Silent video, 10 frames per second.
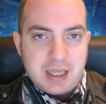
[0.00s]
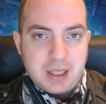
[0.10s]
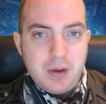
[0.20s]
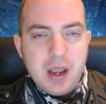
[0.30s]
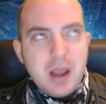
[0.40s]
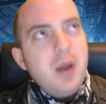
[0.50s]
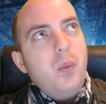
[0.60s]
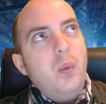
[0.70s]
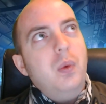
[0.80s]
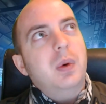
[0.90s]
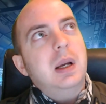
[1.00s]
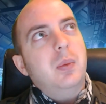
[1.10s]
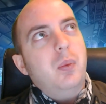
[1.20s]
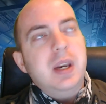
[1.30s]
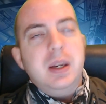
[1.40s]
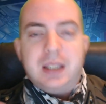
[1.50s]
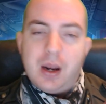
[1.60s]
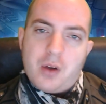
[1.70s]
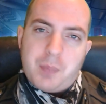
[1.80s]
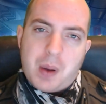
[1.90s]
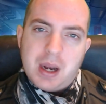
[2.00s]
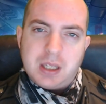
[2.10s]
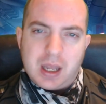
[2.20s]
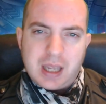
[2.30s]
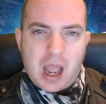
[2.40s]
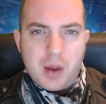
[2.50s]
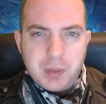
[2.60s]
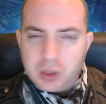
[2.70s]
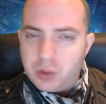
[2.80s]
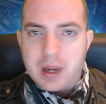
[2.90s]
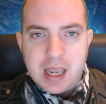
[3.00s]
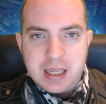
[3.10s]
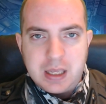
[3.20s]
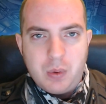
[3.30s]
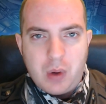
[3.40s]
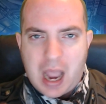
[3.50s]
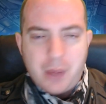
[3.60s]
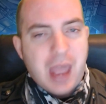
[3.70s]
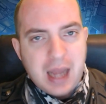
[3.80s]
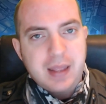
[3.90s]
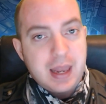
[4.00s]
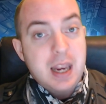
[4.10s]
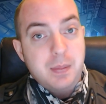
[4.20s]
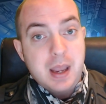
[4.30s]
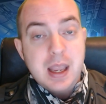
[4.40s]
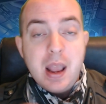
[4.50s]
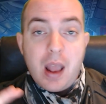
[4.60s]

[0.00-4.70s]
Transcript: So when you see a lot of pilots, you're like, I'm sure I hit you, or how the hell are they hitting me?